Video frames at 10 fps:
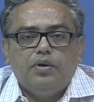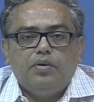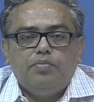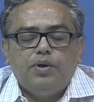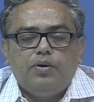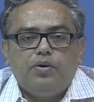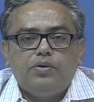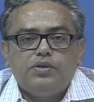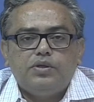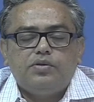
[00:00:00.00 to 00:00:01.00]

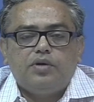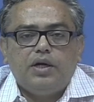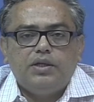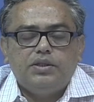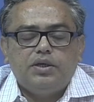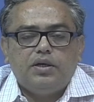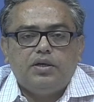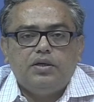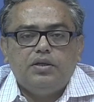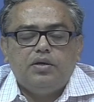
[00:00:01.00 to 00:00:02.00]
because
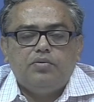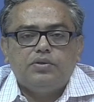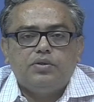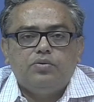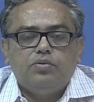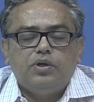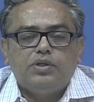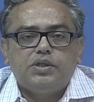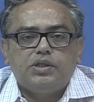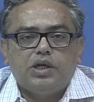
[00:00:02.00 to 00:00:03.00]
traditionally there was no as
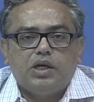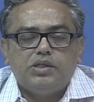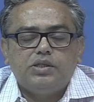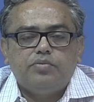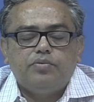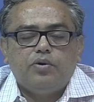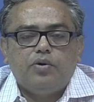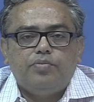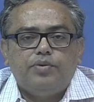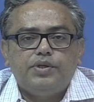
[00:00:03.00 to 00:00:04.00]
such concept
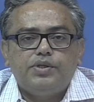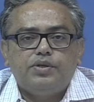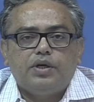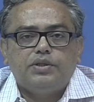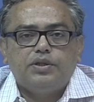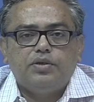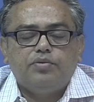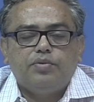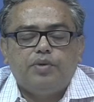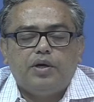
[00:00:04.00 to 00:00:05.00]
of restructuring of
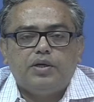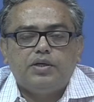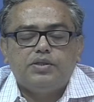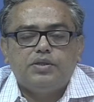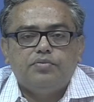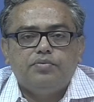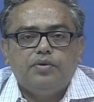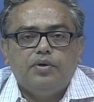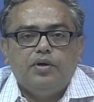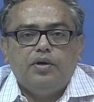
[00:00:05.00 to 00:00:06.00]
the partnership
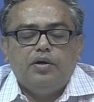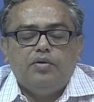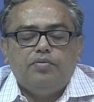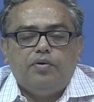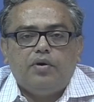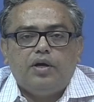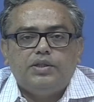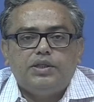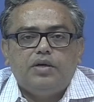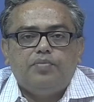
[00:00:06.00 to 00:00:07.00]
for a
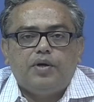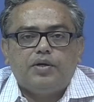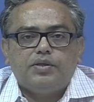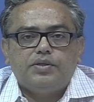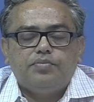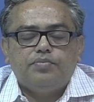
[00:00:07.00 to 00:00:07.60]
general partnership,